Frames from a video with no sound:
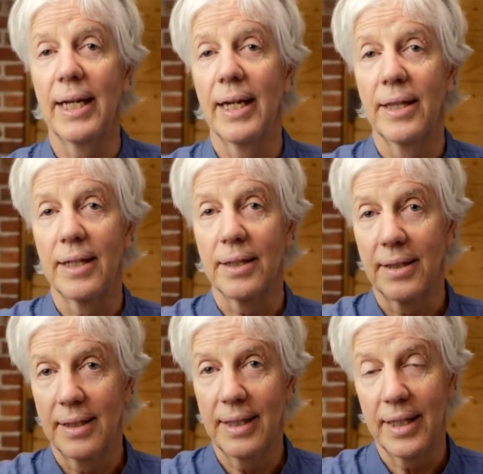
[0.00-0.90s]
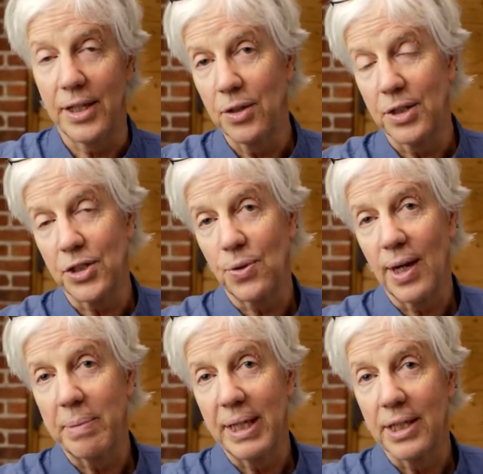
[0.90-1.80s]
and the thing that you're
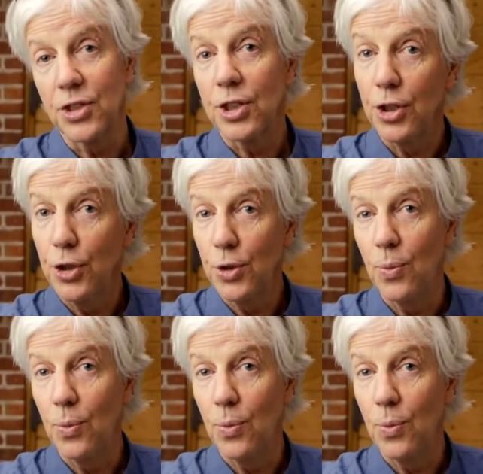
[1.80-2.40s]
describing is the new